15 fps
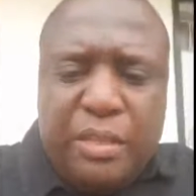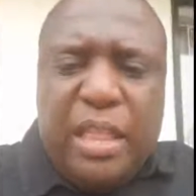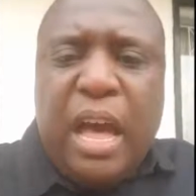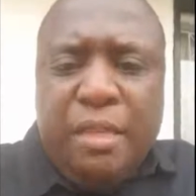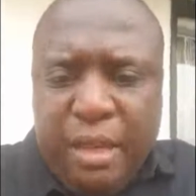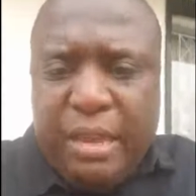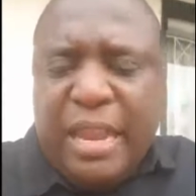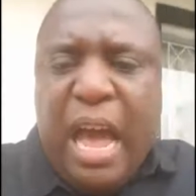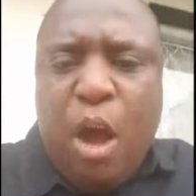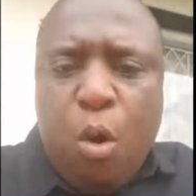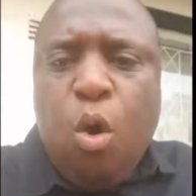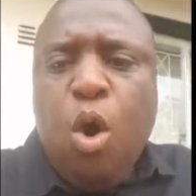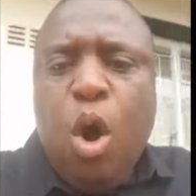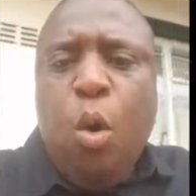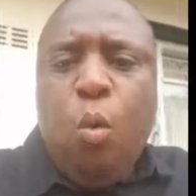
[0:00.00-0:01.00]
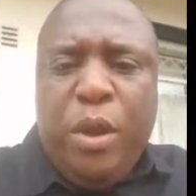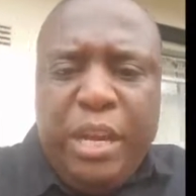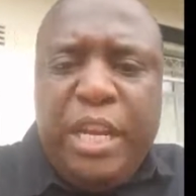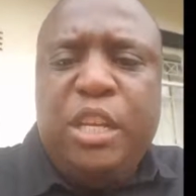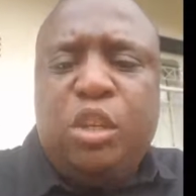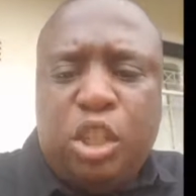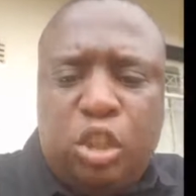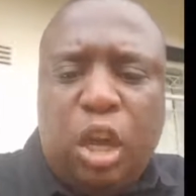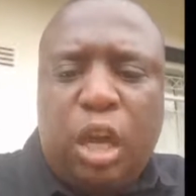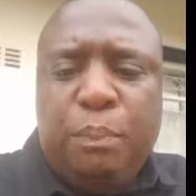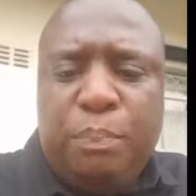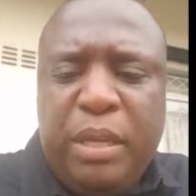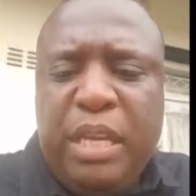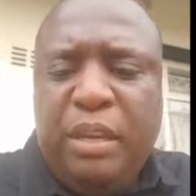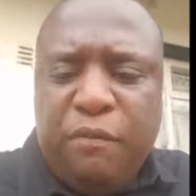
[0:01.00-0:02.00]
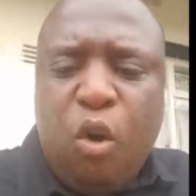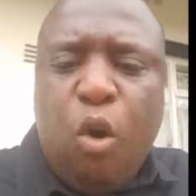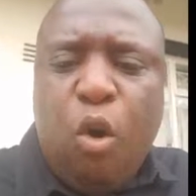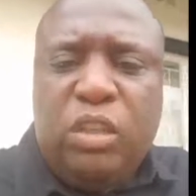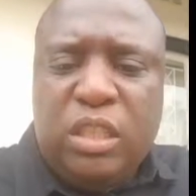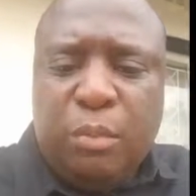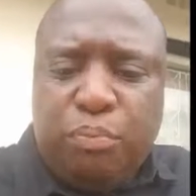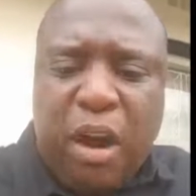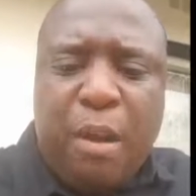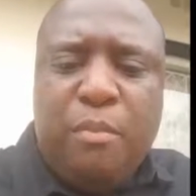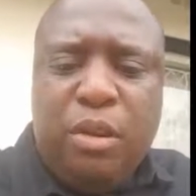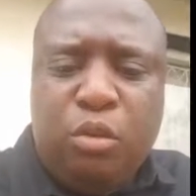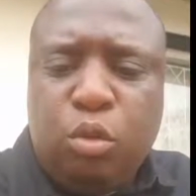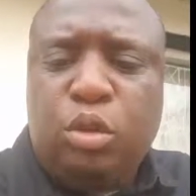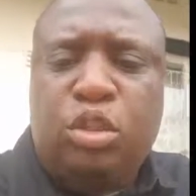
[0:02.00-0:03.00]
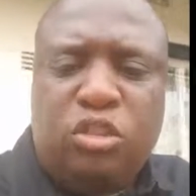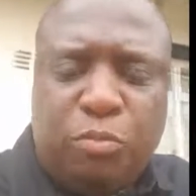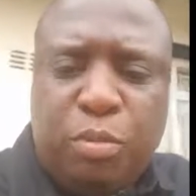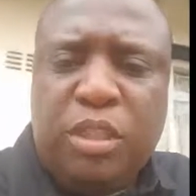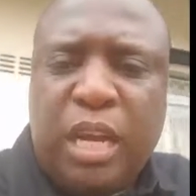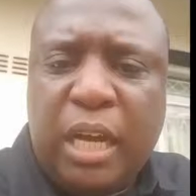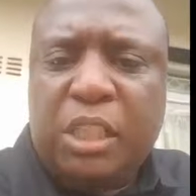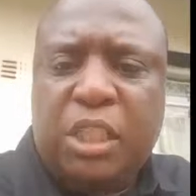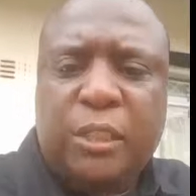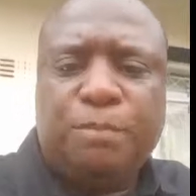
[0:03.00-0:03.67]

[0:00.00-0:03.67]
now we need to start being involved in the primary sources of production.